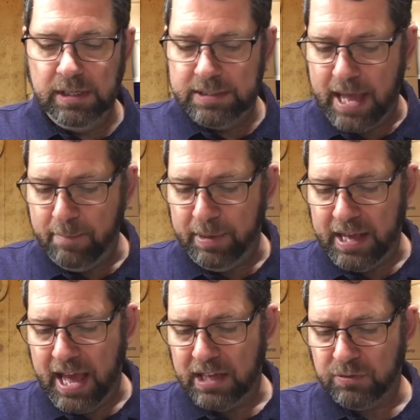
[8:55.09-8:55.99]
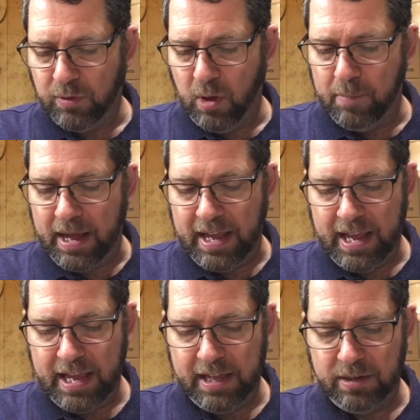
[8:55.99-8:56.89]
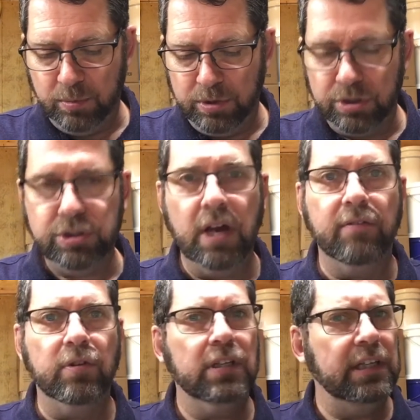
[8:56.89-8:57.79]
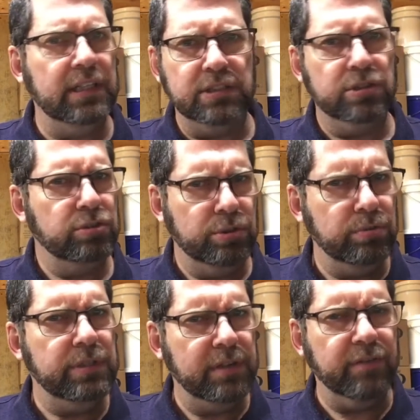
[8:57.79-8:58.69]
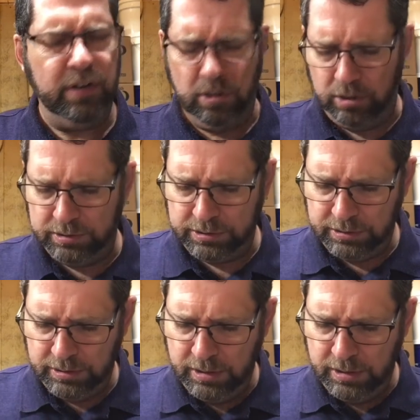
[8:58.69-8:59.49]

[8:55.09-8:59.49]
Tamping asphalt by hand with a shovel is too difficult.